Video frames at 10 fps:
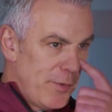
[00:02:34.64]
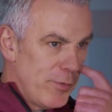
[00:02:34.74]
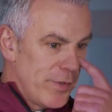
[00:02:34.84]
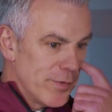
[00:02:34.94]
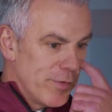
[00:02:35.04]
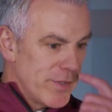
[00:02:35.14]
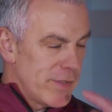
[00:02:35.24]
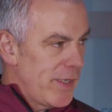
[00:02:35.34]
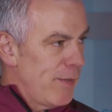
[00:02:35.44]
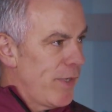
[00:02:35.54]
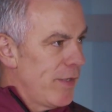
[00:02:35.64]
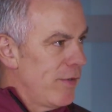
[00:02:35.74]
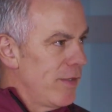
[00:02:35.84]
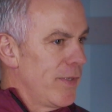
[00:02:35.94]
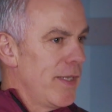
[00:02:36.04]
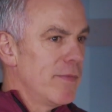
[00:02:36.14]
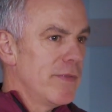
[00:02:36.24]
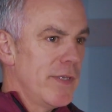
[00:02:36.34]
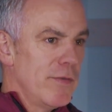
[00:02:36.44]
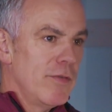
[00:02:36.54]
No one is going to sustain playing all them
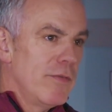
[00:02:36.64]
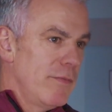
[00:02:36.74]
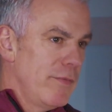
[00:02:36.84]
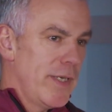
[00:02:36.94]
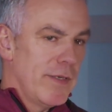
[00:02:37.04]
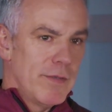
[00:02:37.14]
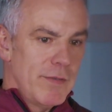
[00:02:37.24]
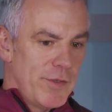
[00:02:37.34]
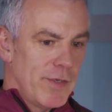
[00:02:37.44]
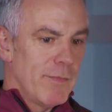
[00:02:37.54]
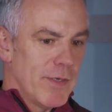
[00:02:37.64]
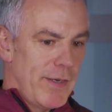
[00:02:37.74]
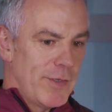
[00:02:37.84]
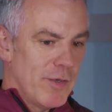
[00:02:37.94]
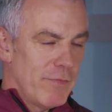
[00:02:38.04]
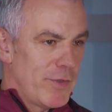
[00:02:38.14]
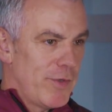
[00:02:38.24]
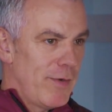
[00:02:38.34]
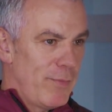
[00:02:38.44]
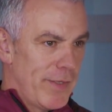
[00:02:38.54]
games. I know we had Johnny McGrath and Sean
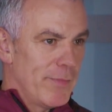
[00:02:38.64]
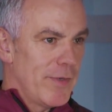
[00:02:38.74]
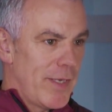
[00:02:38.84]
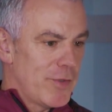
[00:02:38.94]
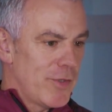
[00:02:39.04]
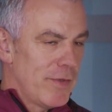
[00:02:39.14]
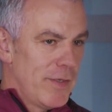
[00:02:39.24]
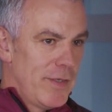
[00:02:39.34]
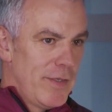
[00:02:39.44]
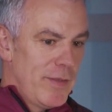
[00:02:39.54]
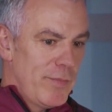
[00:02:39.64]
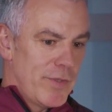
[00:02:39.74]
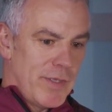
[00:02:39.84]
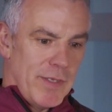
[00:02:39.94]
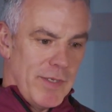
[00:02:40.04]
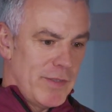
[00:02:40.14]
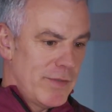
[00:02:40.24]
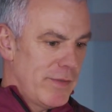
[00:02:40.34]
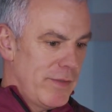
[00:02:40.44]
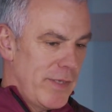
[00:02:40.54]
Fitzgerald play them all last year, but
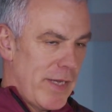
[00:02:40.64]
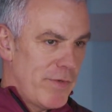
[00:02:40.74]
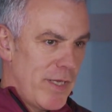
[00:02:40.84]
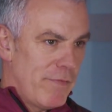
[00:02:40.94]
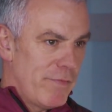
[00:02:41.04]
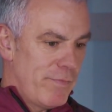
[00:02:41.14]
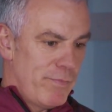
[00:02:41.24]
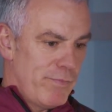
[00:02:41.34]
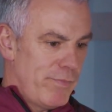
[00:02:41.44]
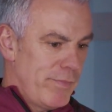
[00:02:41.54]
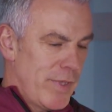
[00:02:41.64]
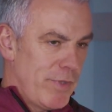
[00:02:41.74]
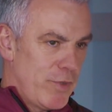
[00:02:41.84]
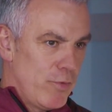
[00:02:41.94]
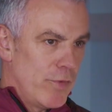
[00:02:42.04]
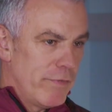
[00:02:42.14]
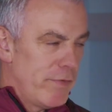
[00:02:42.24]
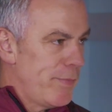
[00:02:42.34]
you have to have probably 2 now for